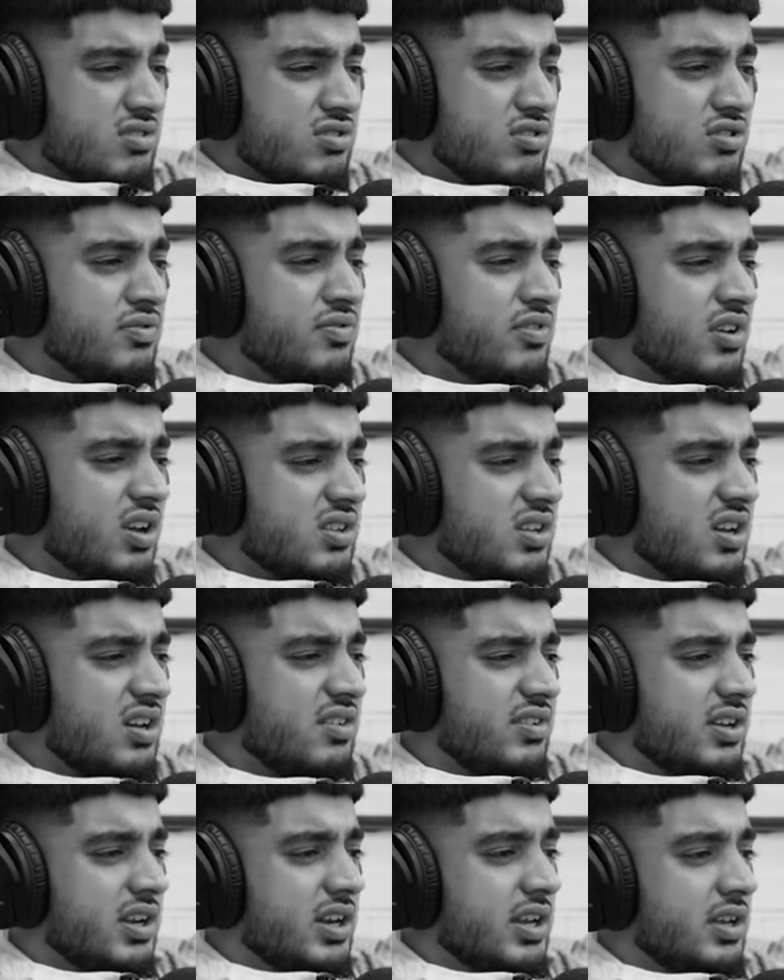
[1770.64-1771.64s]
Stuff like that,
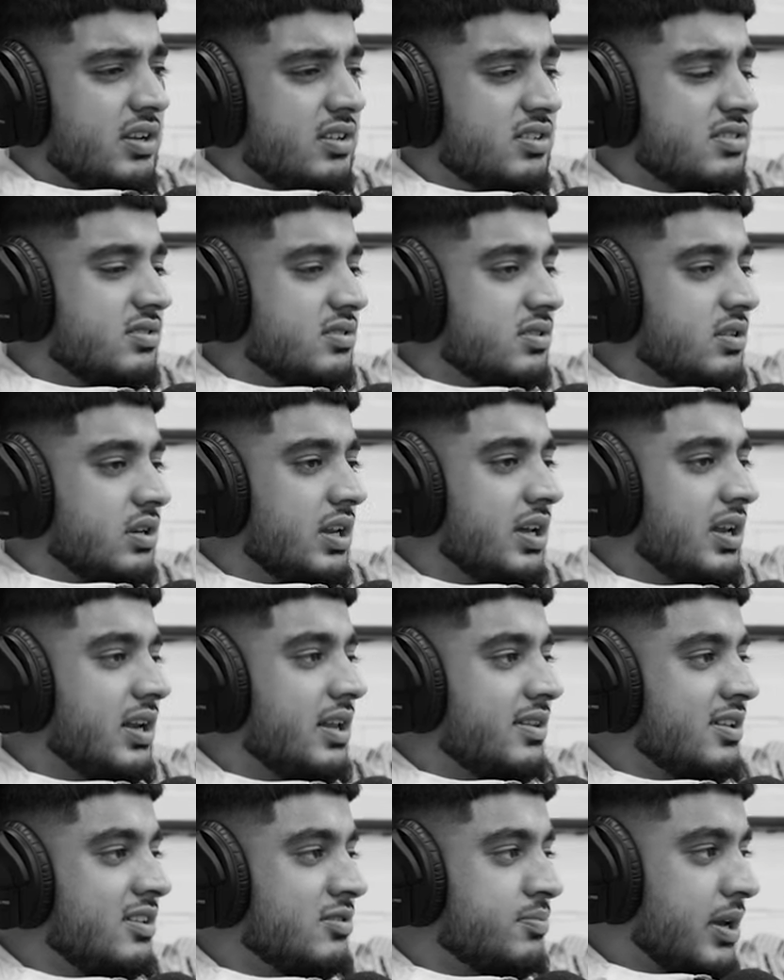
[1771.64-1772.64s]
really. Just
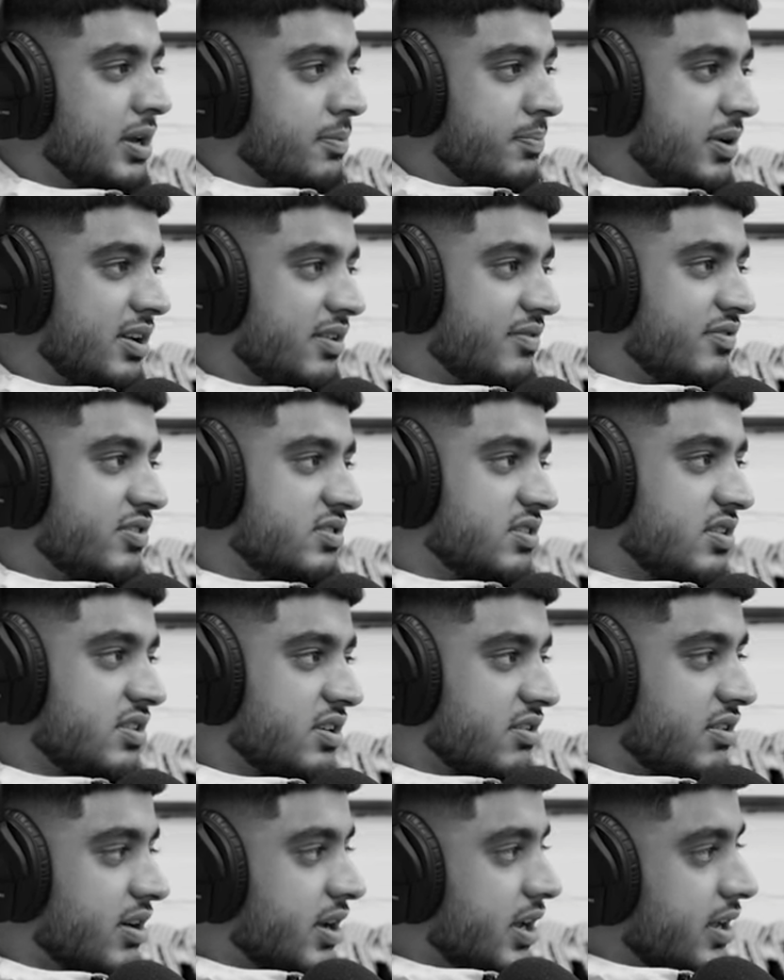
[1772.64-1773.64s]
little things make big differences
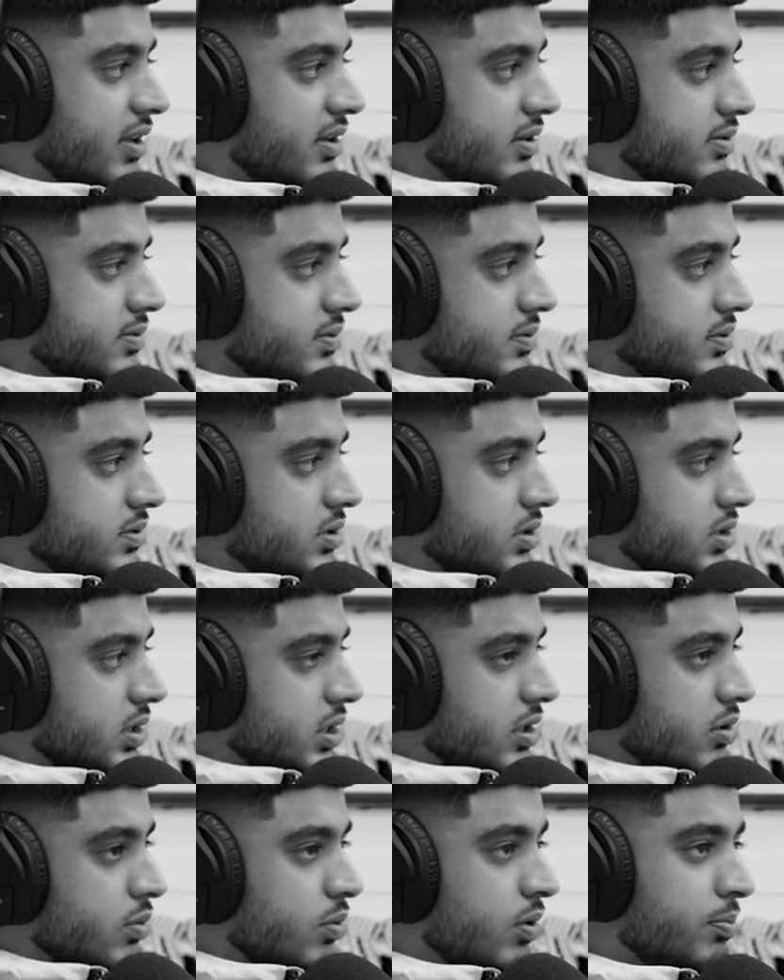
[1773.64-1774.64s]
in cricket.
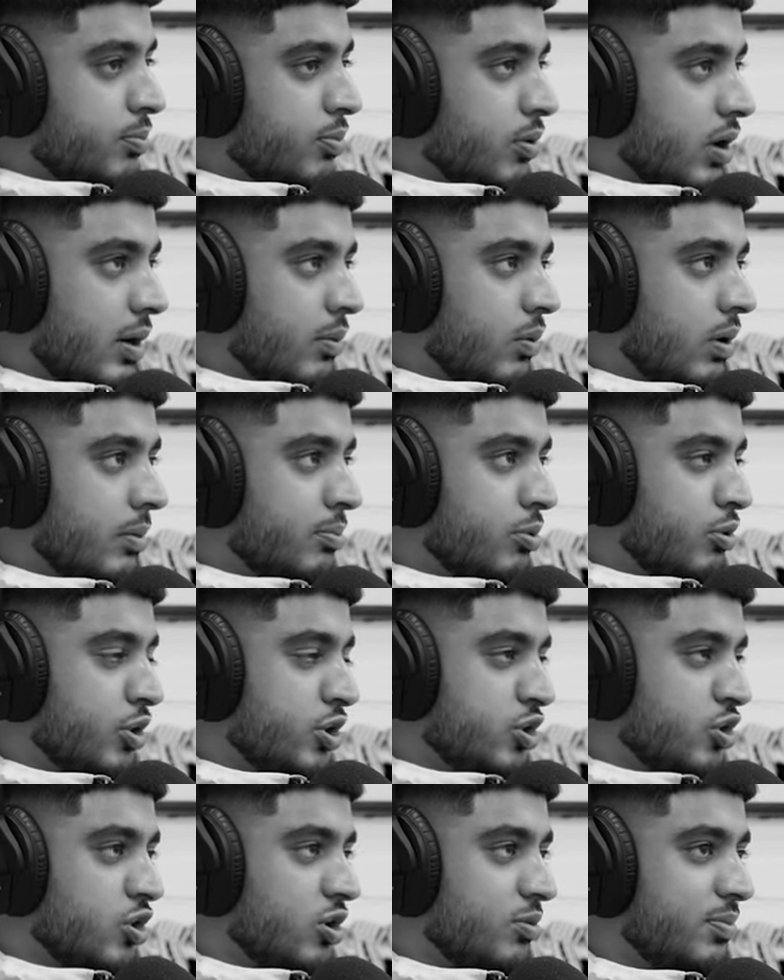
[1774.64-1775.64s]
At one
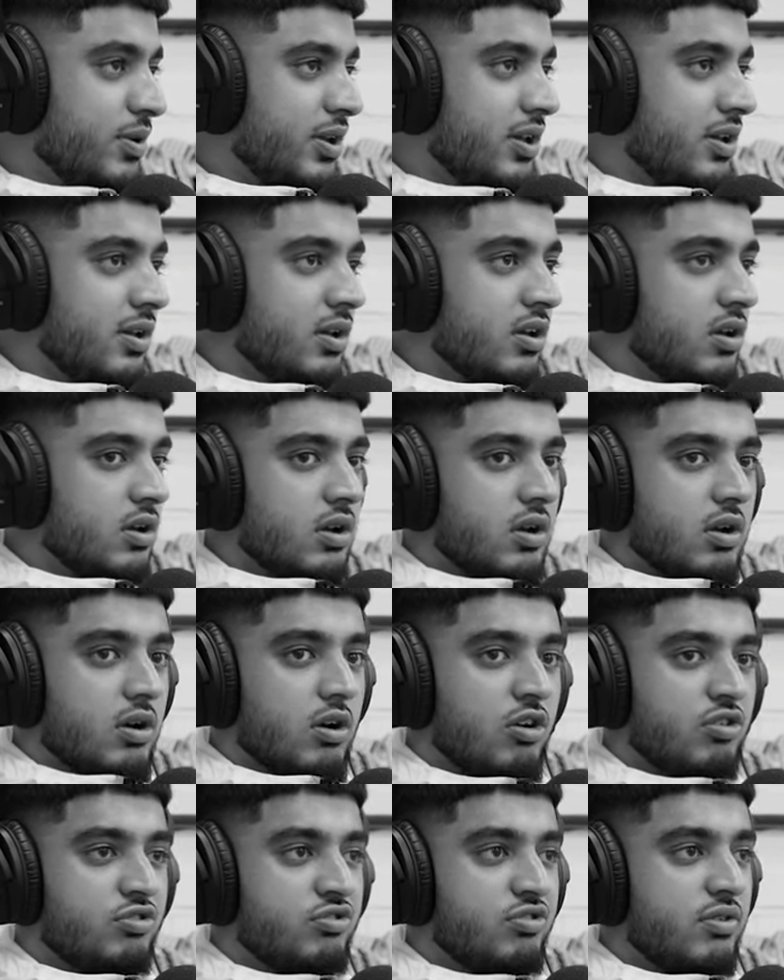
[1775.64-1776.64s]
point, you could be
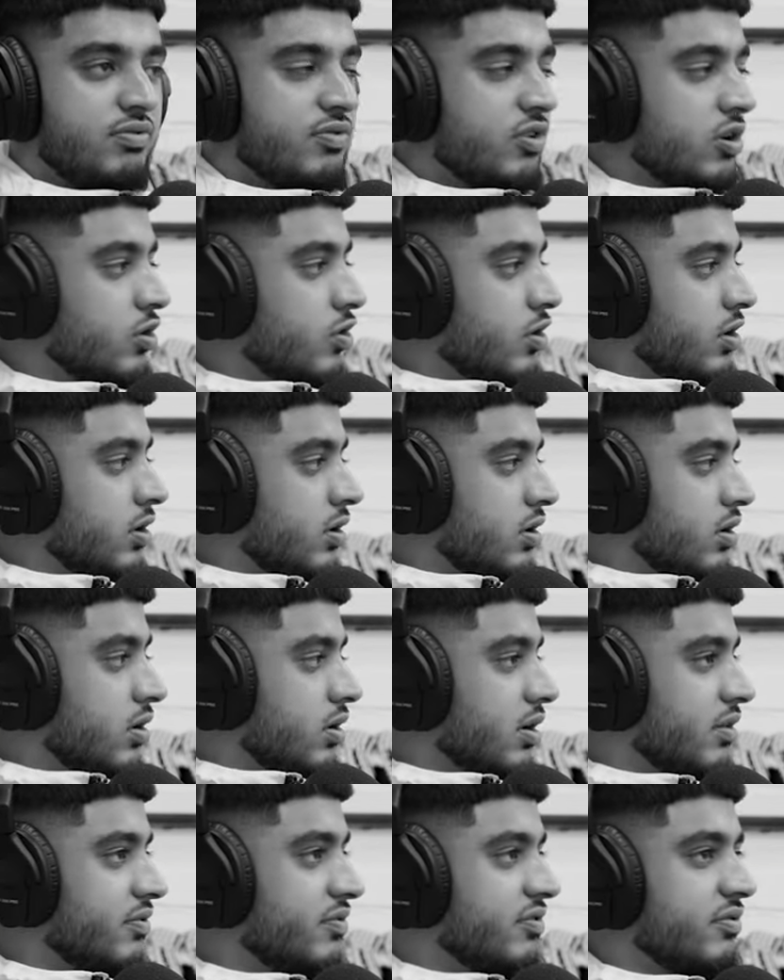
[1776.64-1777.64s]
100 for none
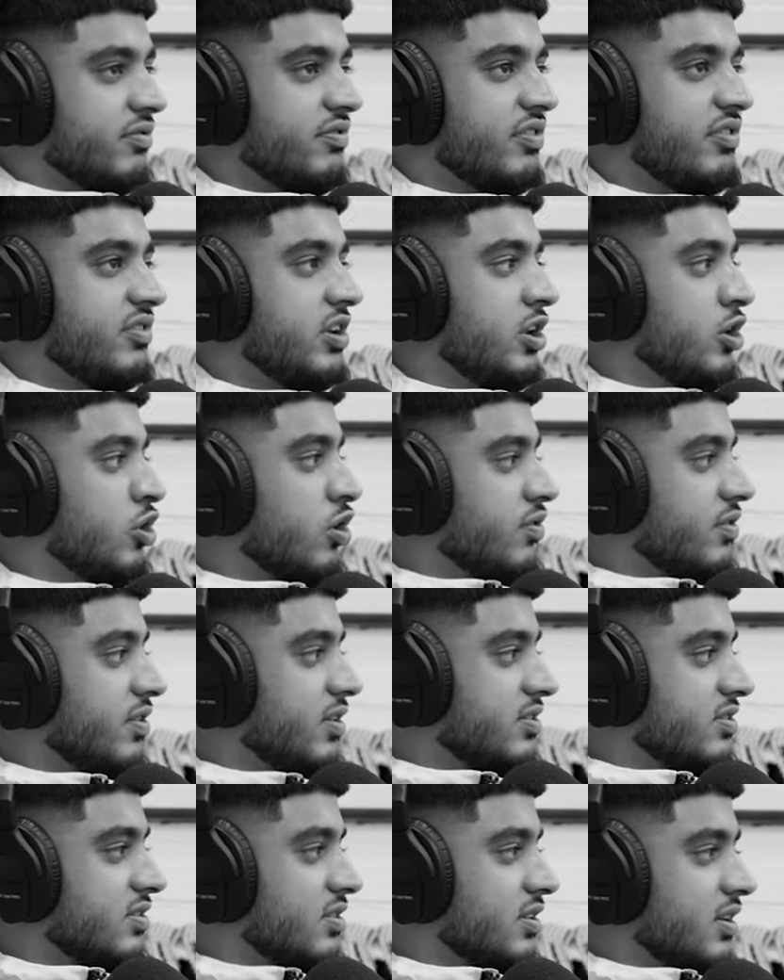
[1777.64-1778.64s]
off 15
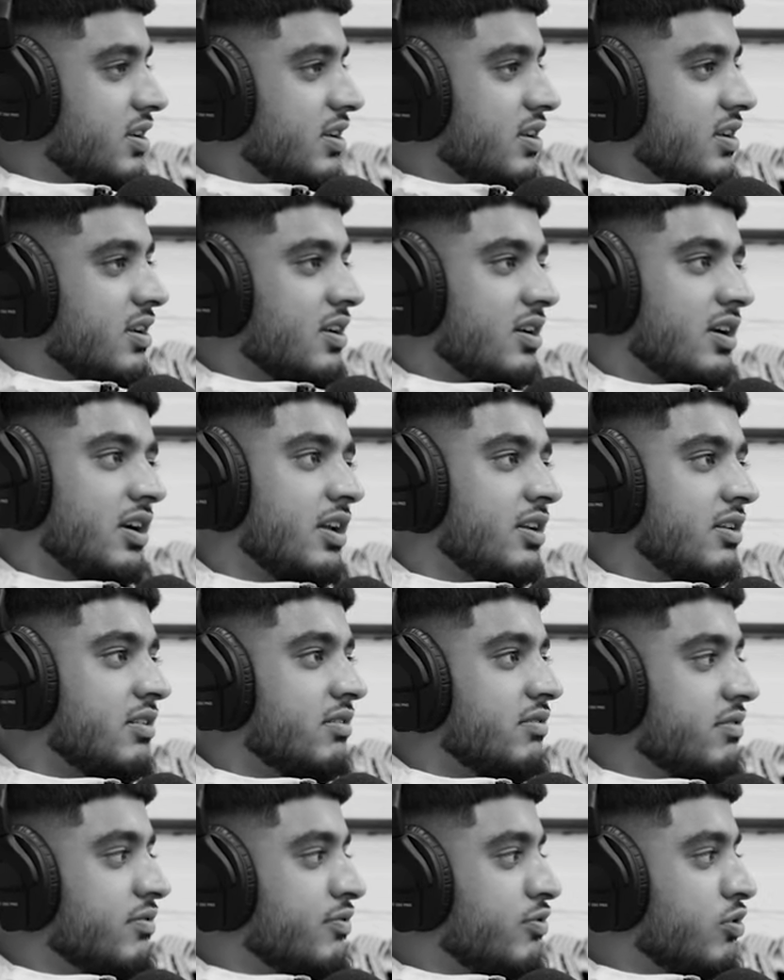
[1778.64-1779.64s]
overs,
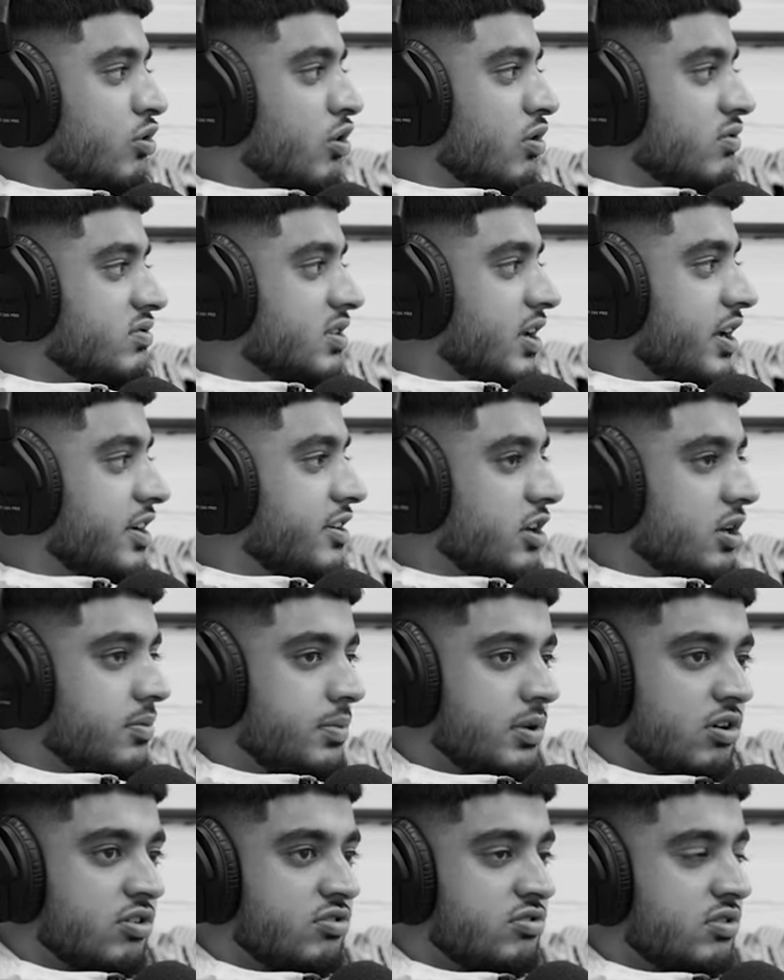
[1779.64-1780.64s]
and 4 overs later, you
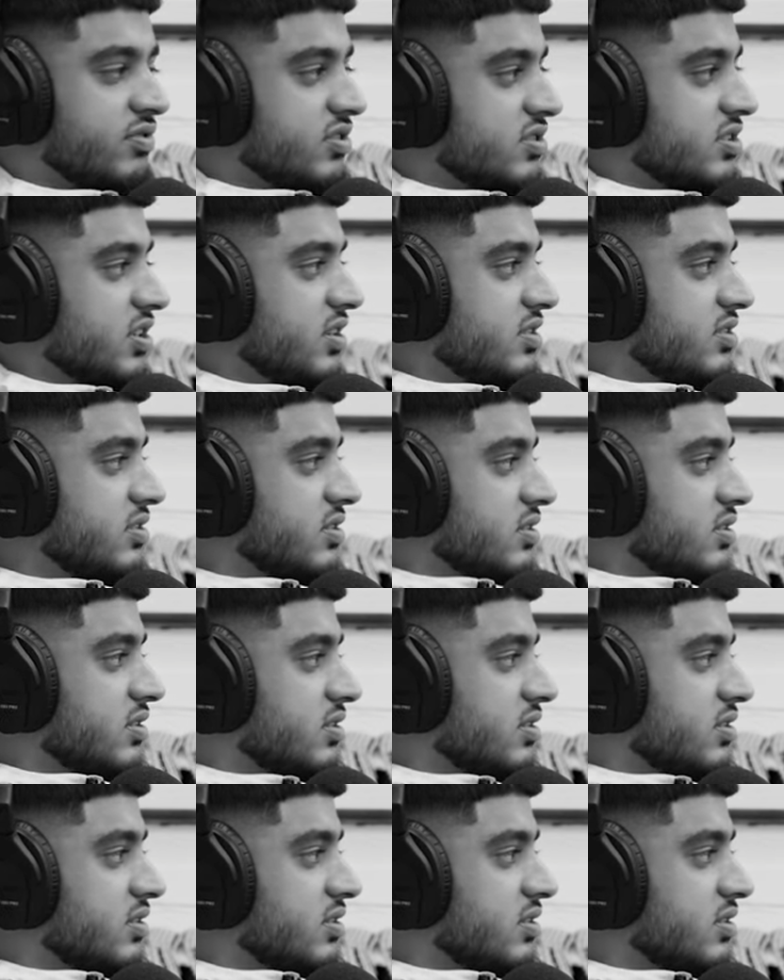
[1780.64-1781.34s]
could be 100 for six.